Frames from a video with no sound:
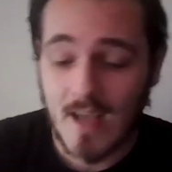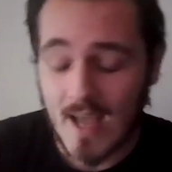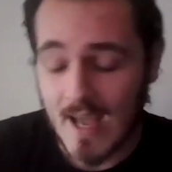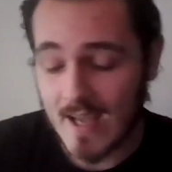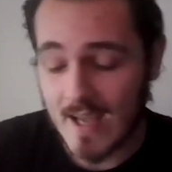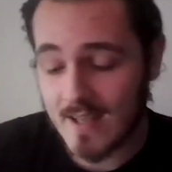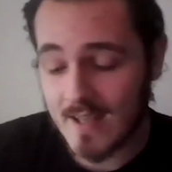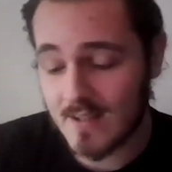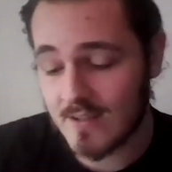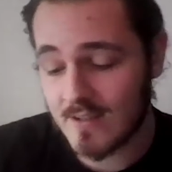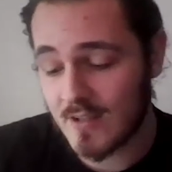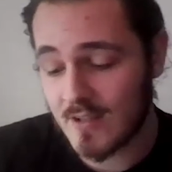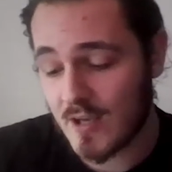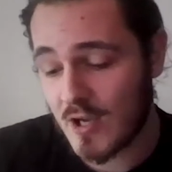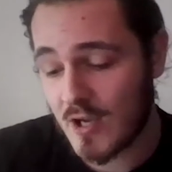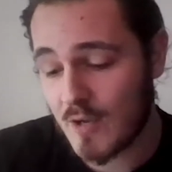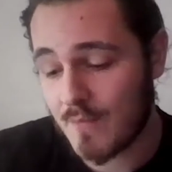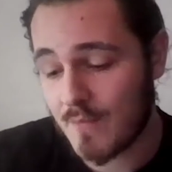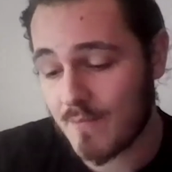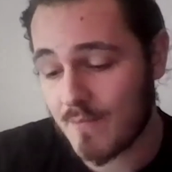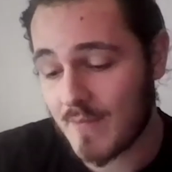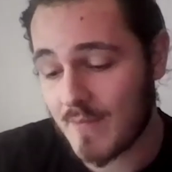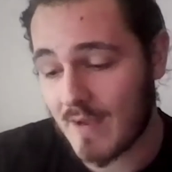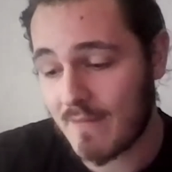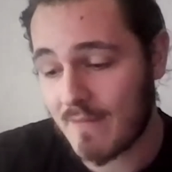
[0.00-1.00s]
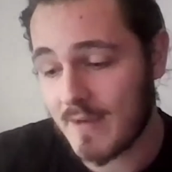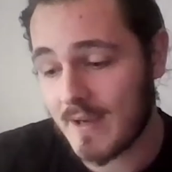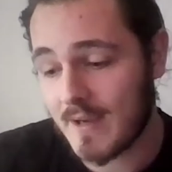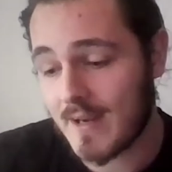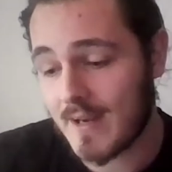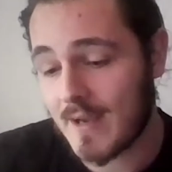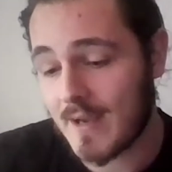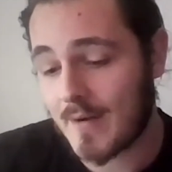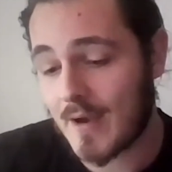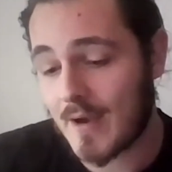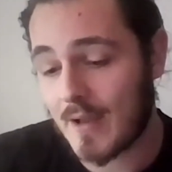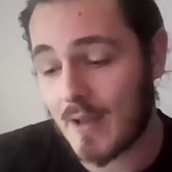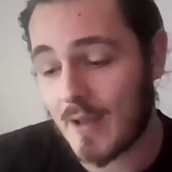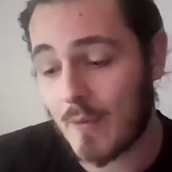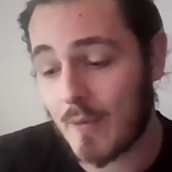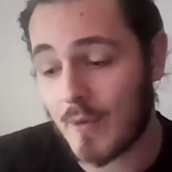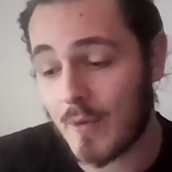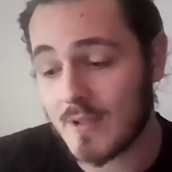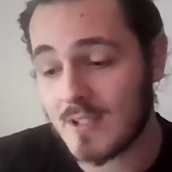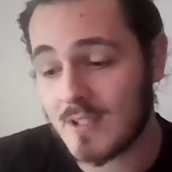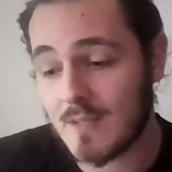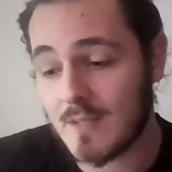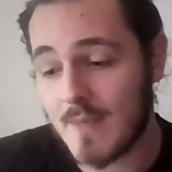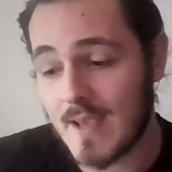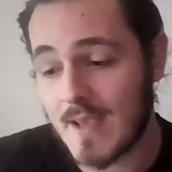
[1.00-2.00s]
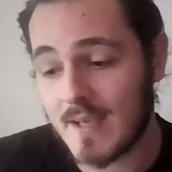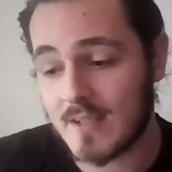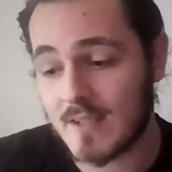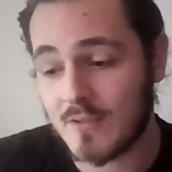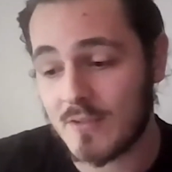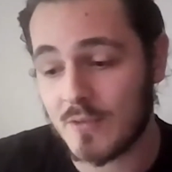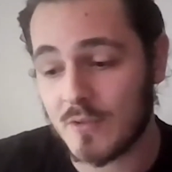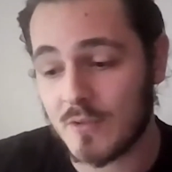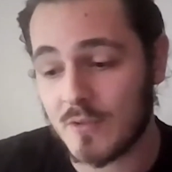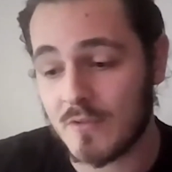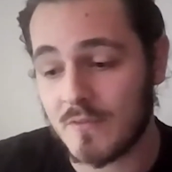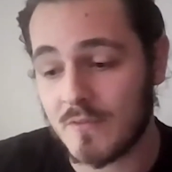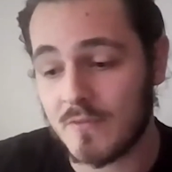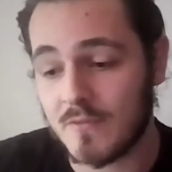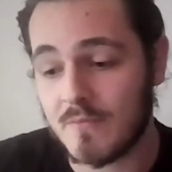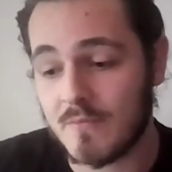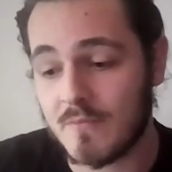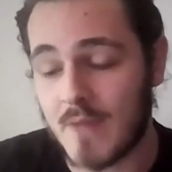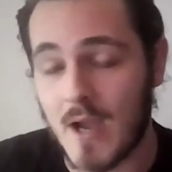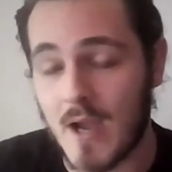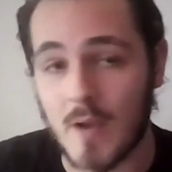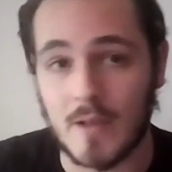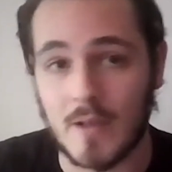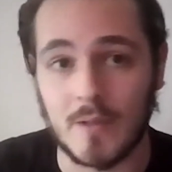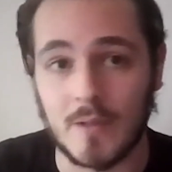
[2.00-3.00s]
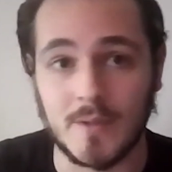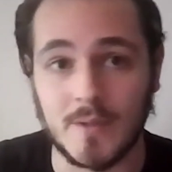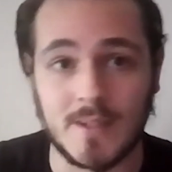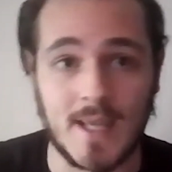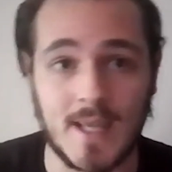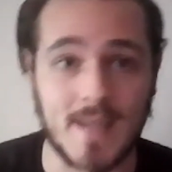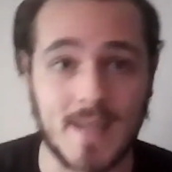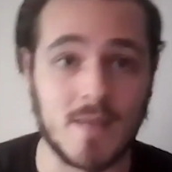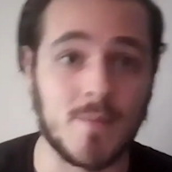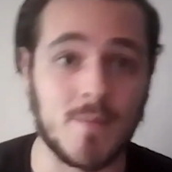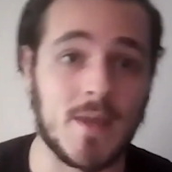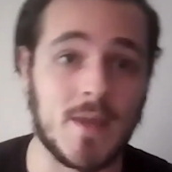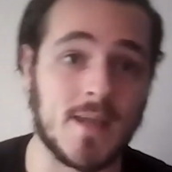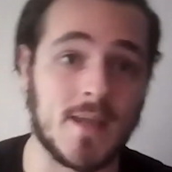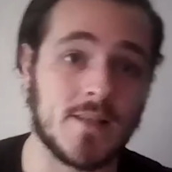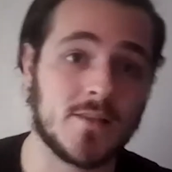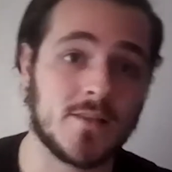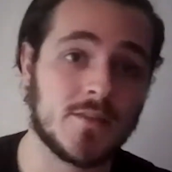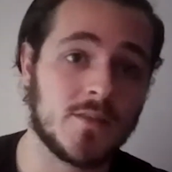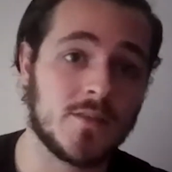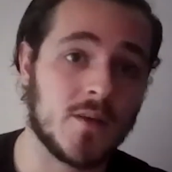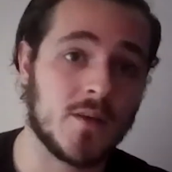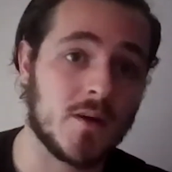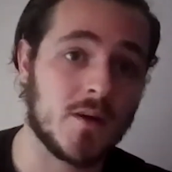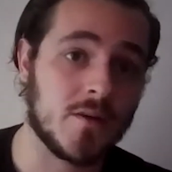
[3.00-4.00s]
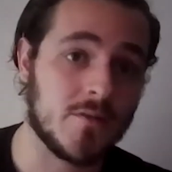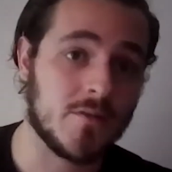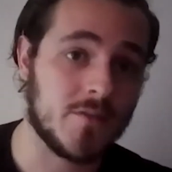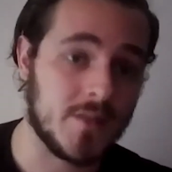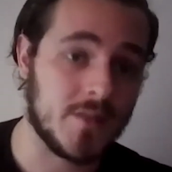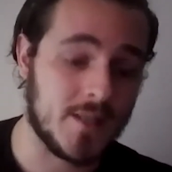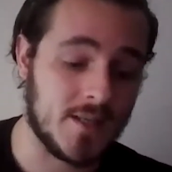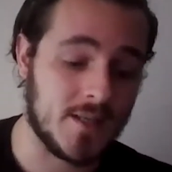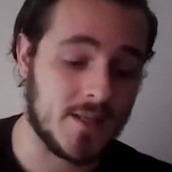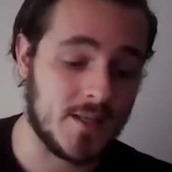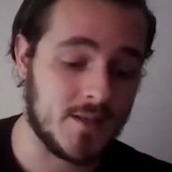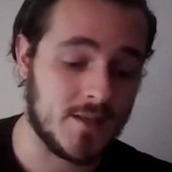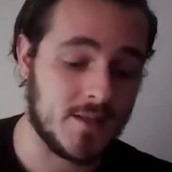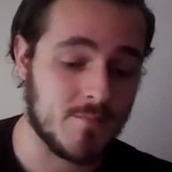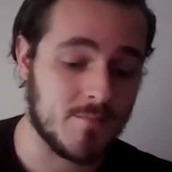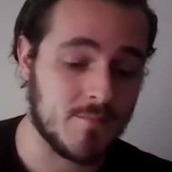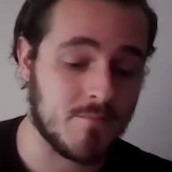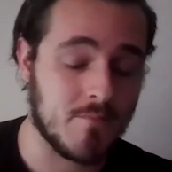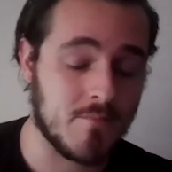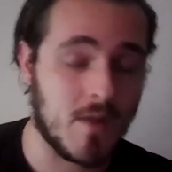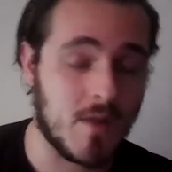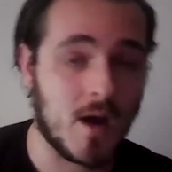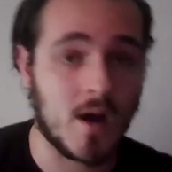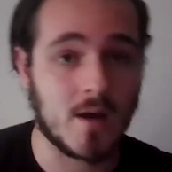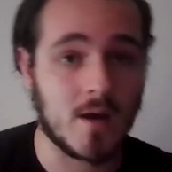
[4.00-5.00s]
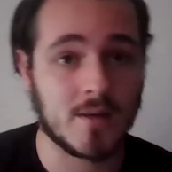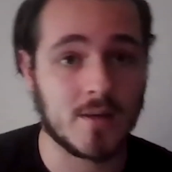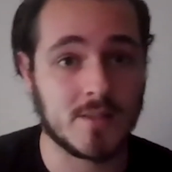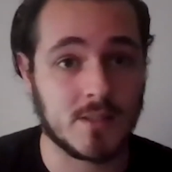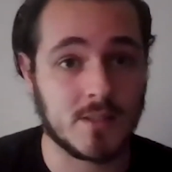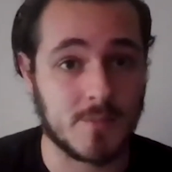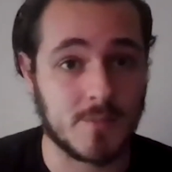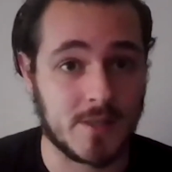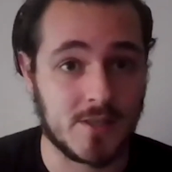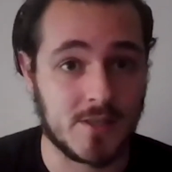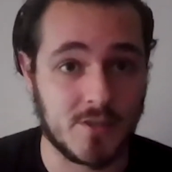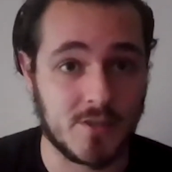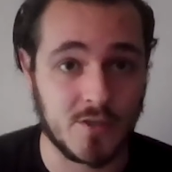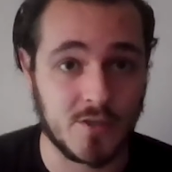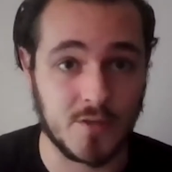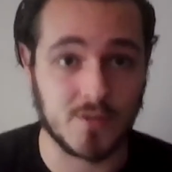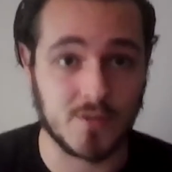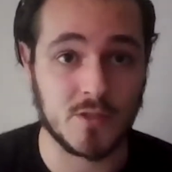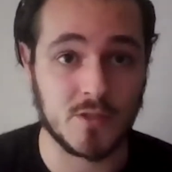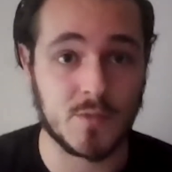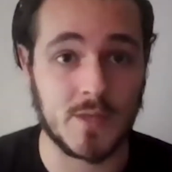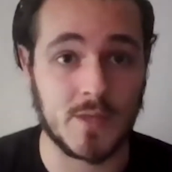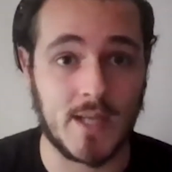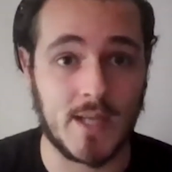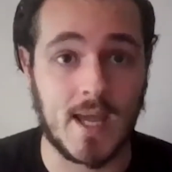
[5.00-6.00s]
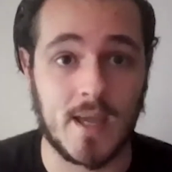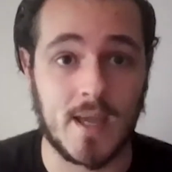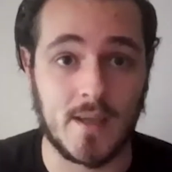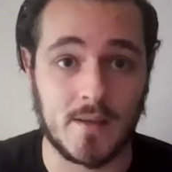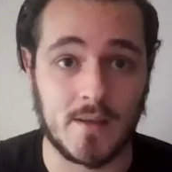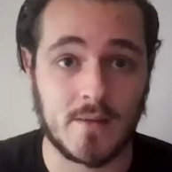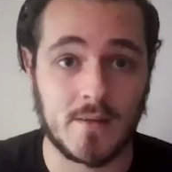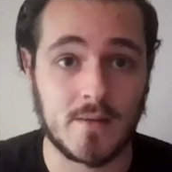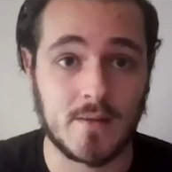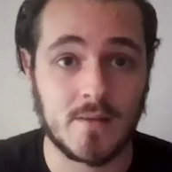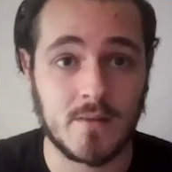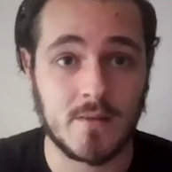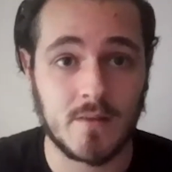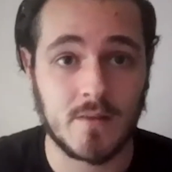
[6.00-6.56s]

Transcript: And I figured out I wanted to make a sort of my own little database of the marks that my students were getting.